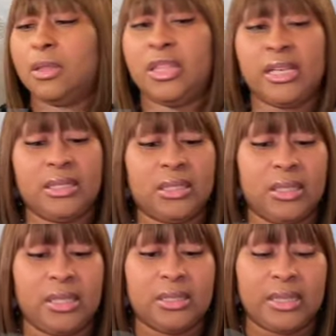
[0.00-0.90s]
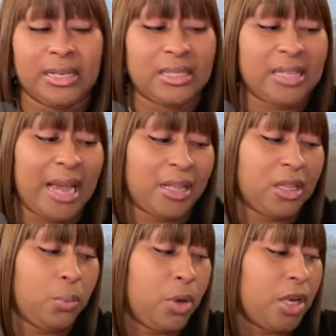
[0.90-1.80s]
this is
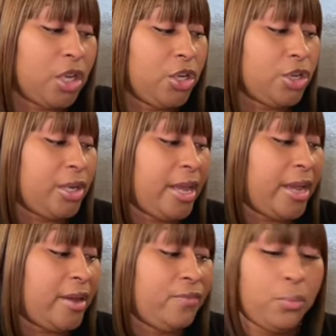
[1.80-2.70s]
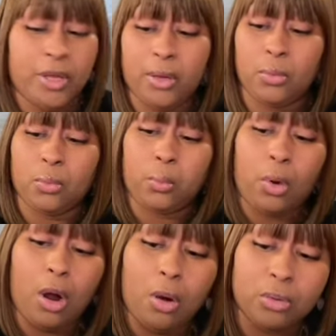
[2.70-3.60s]
exactly what could have went
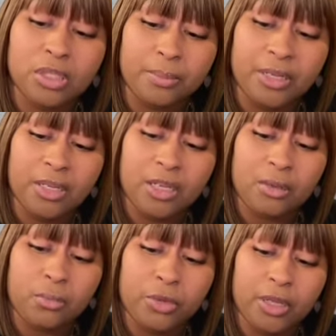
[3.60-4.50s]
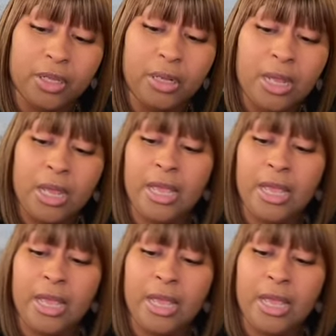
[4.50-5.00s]
wrong to begin with.